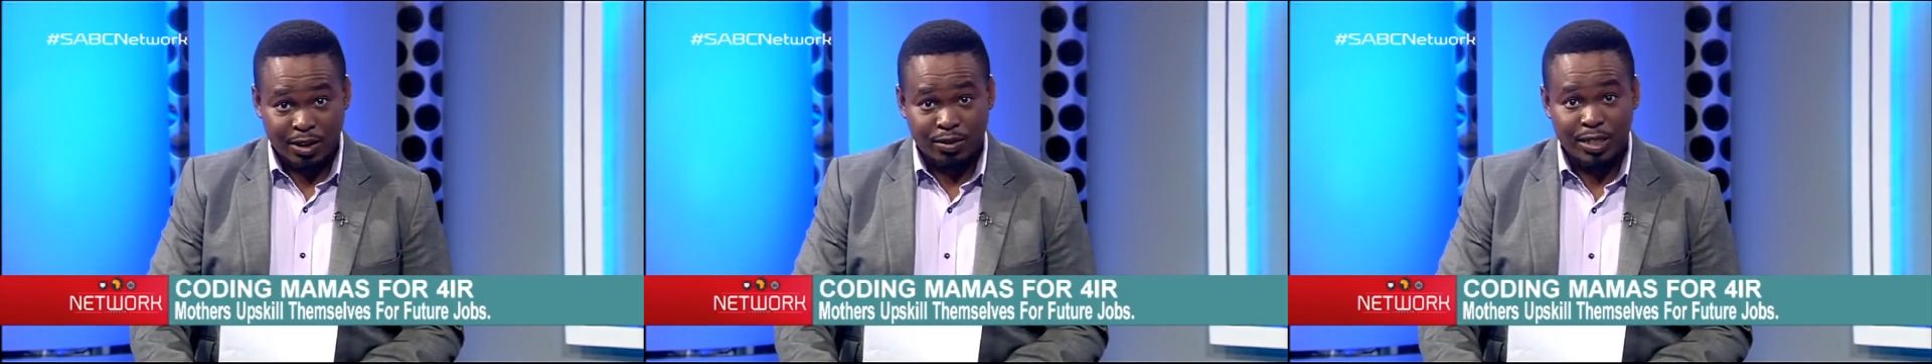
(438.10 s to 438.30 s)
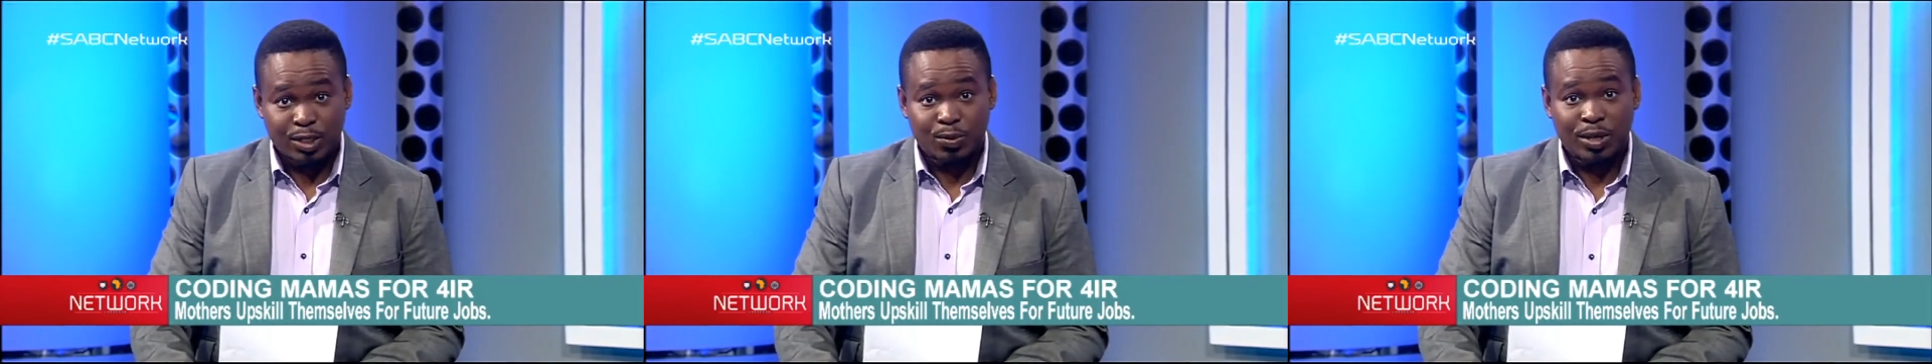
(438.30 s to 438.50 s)

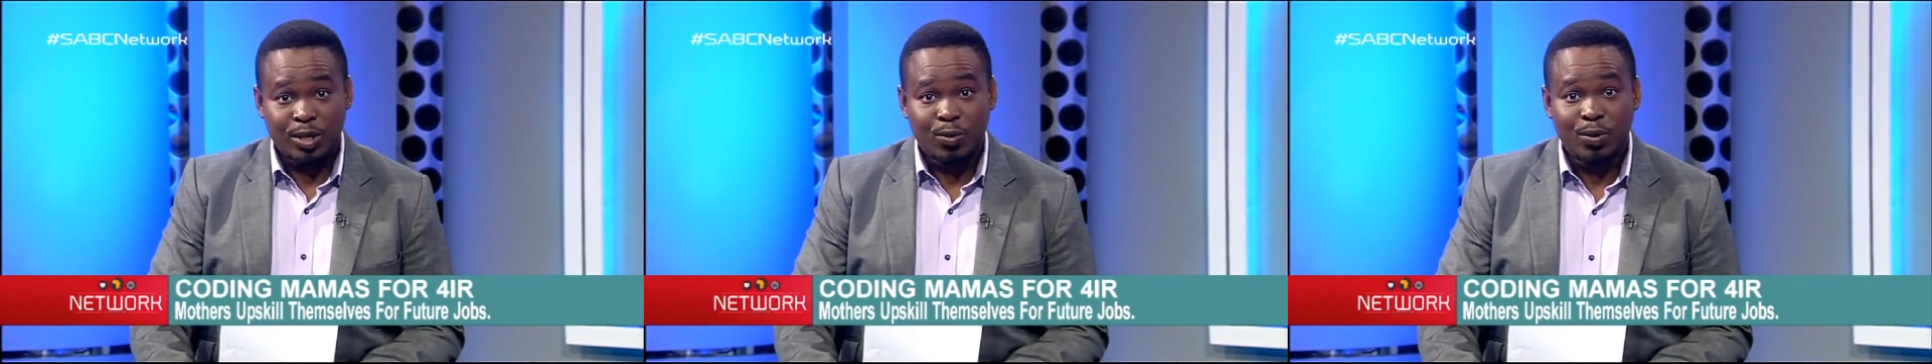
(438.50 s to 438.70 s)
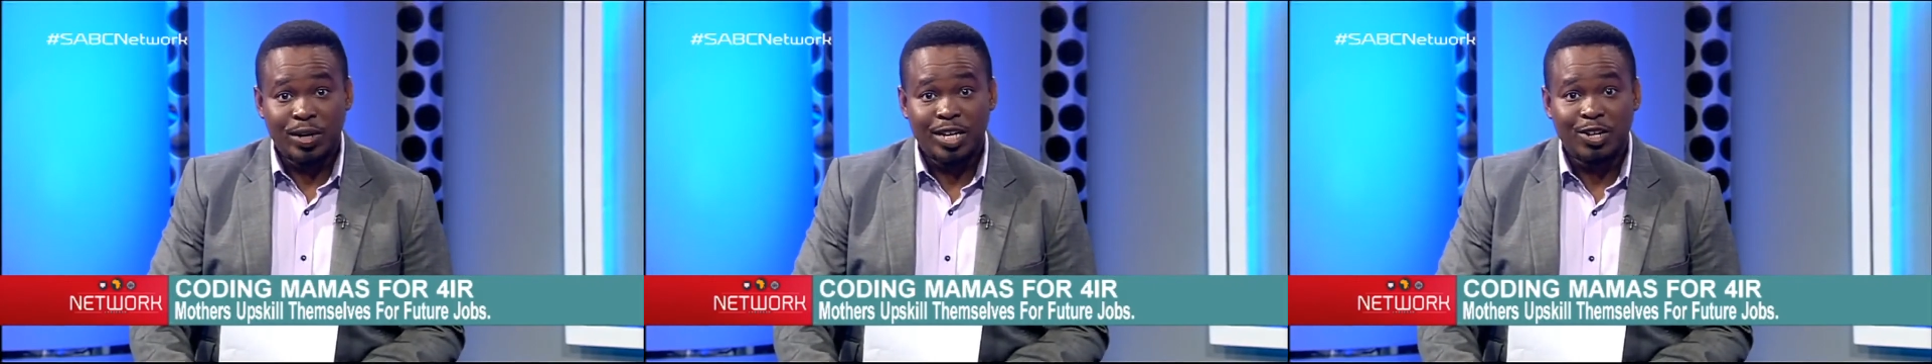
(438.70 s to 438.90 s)
Now, this
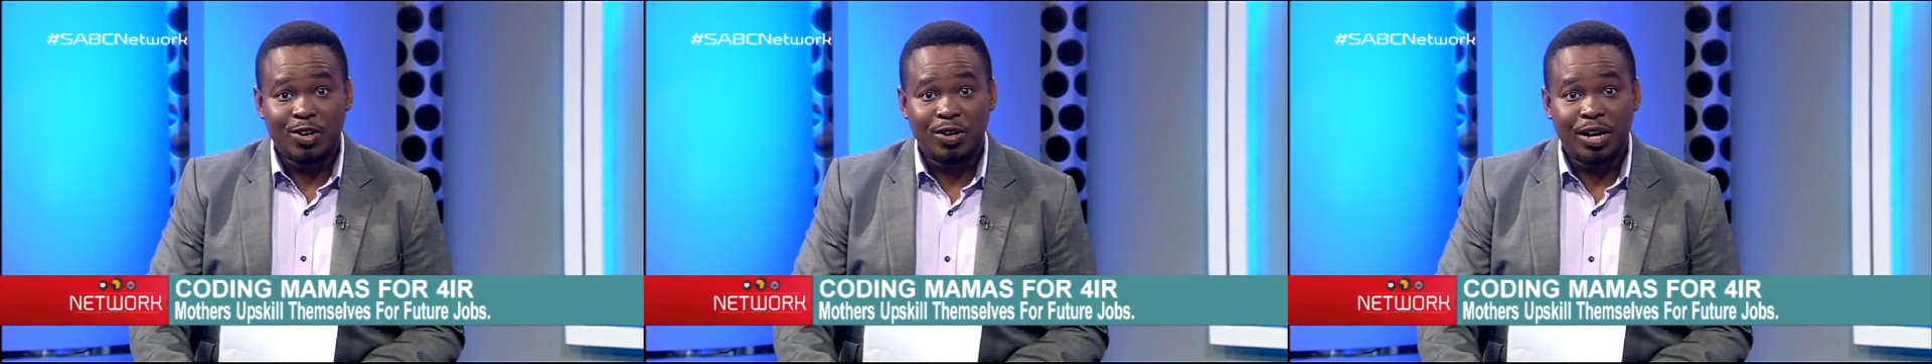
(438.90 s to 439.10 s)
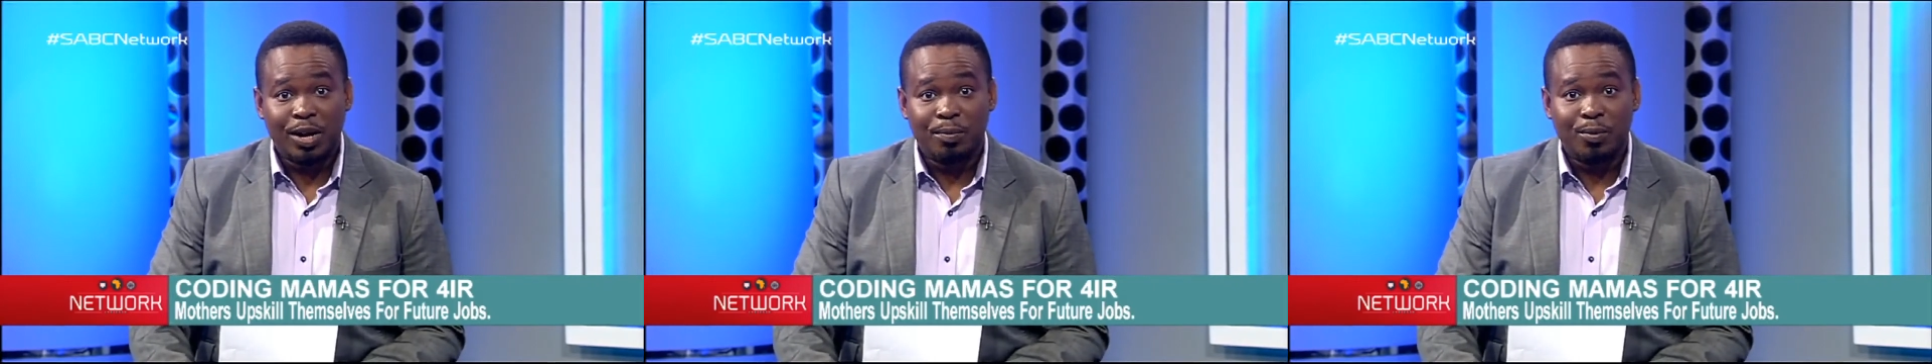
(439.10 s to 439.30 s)
week we
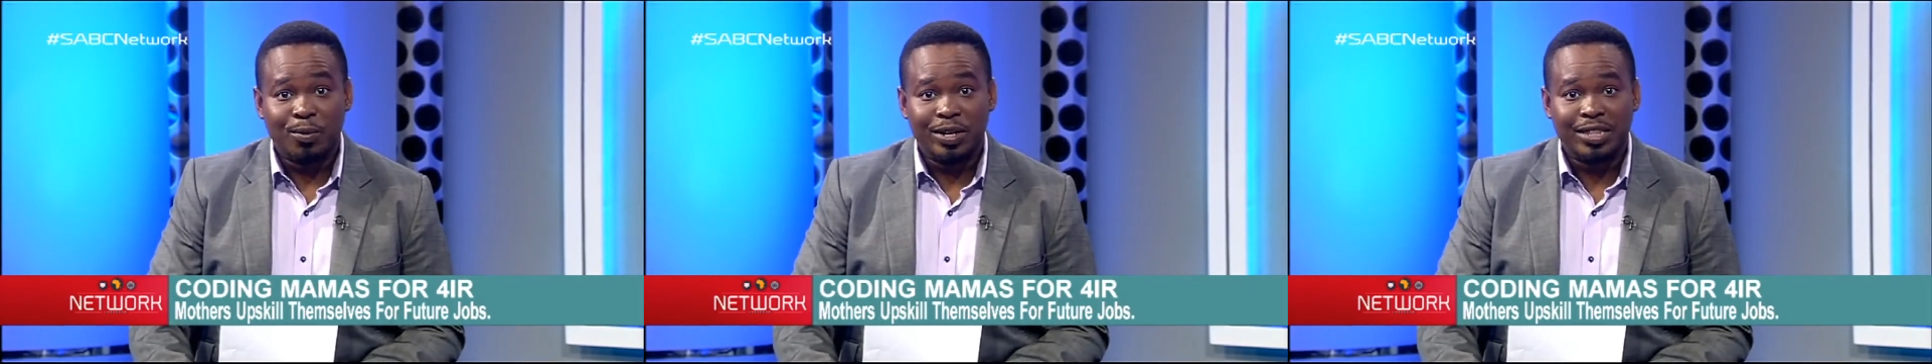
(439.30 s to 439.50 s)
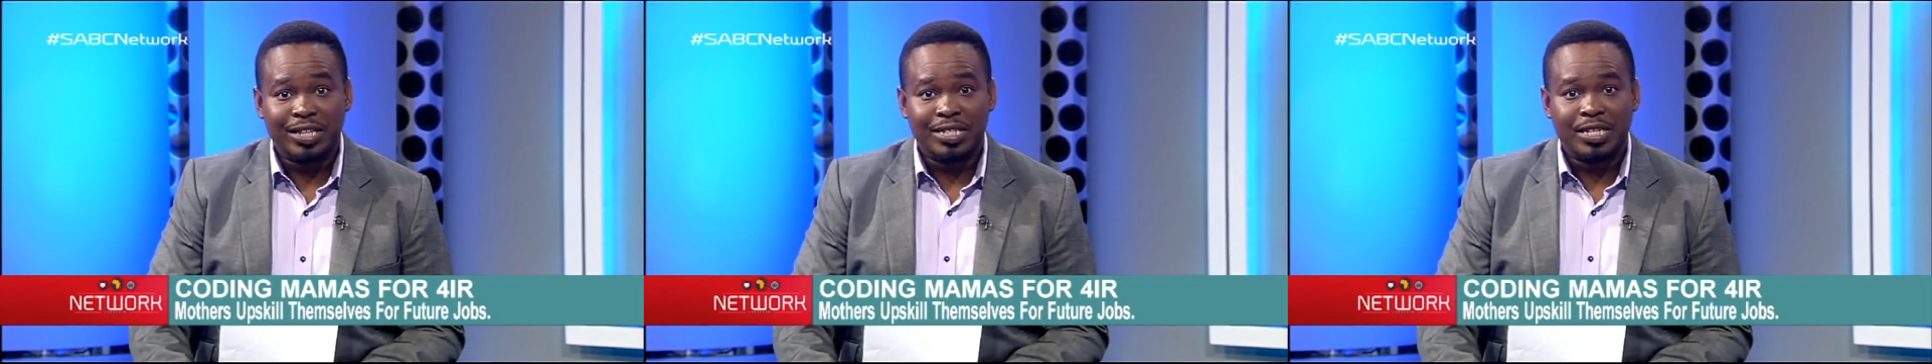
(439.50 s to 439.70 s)
caught up
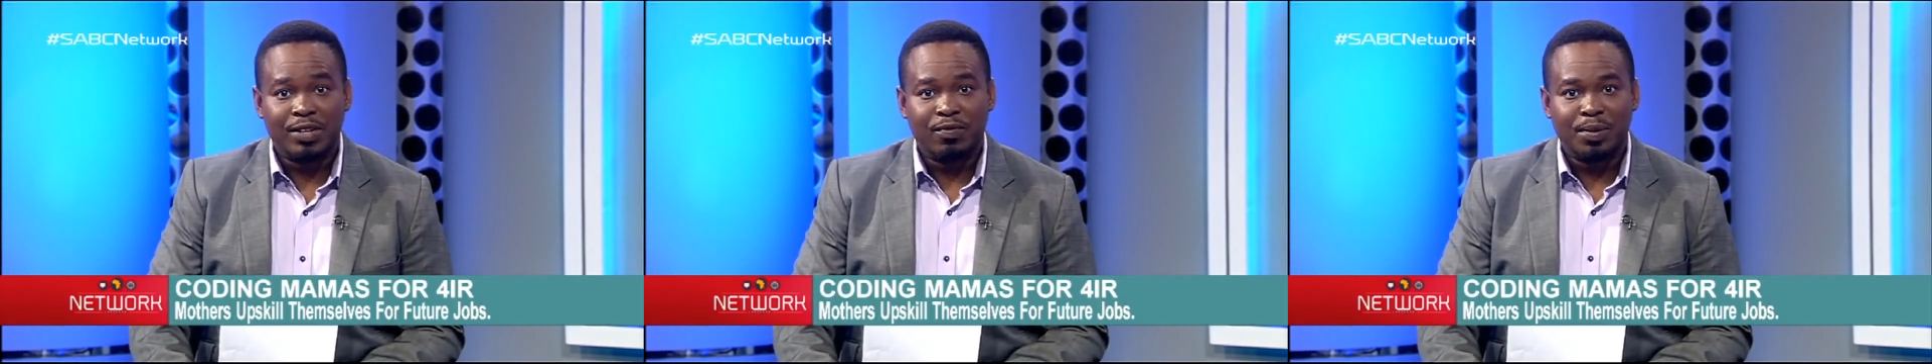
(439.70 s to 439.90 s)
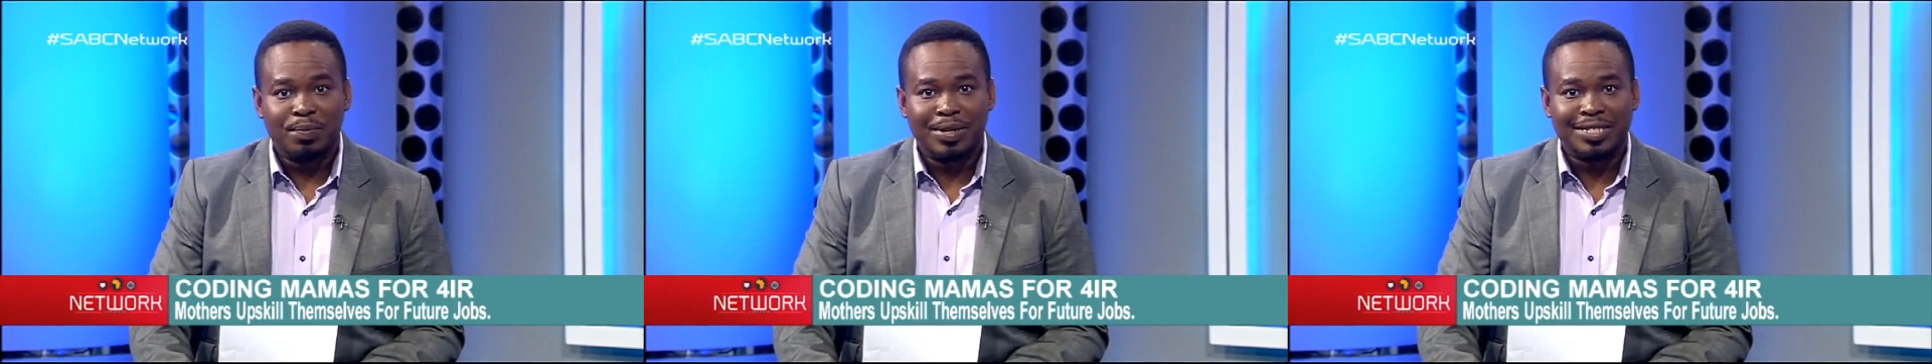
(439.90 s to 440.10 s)
with a TV